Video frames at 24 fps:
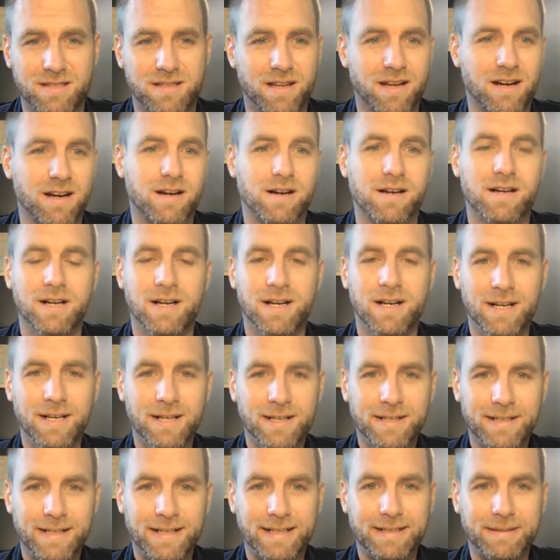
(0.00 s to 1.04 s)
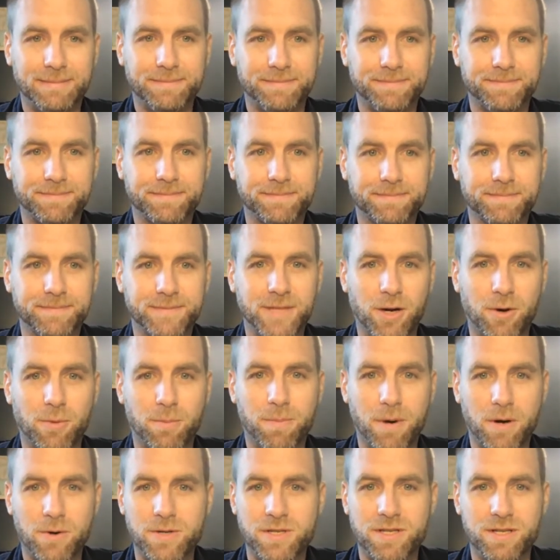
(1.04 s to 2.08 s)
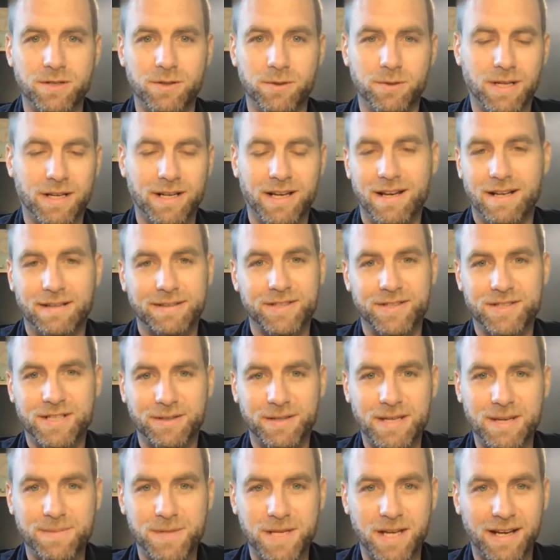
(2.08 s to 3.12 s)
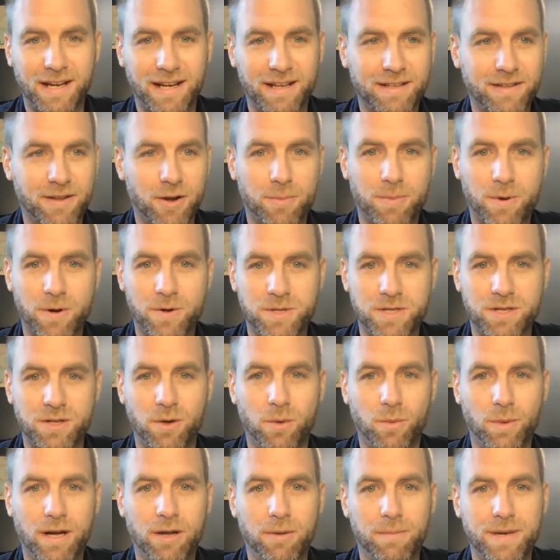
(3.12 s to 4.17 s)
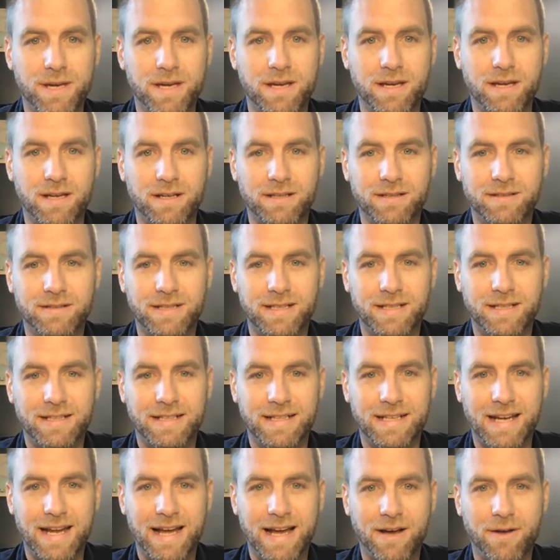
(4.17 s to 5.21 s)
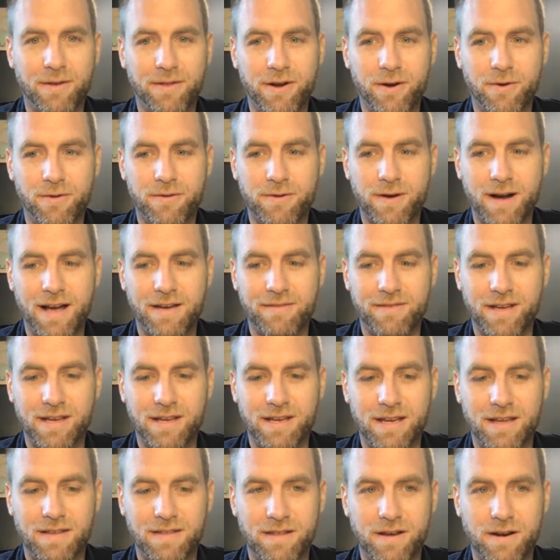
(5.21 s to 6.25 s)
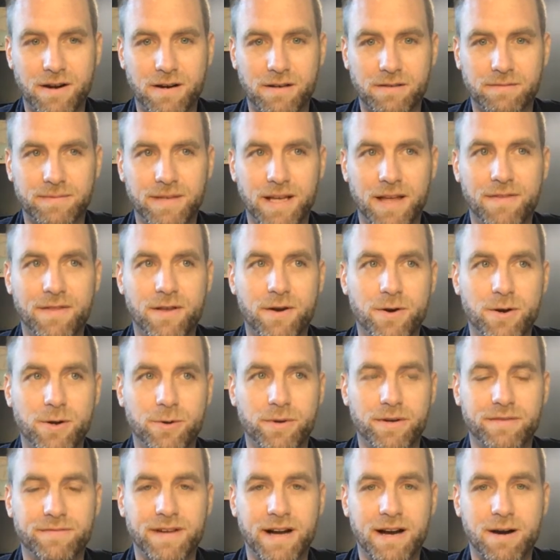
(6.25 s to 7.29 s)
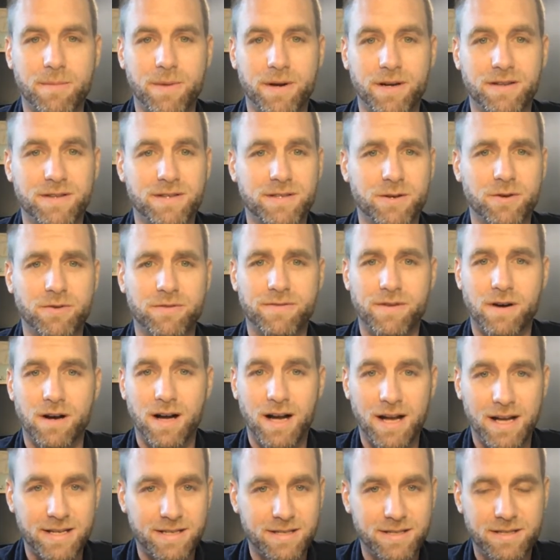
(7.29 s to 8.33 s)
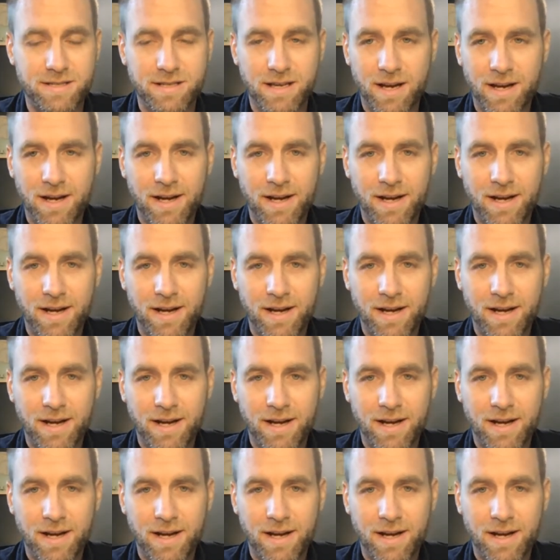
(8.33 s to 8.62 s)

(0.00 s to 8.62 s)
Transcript: their personal, I'll keep saying it, their personal well-being, and how they're thriving in their new environment. And so for us,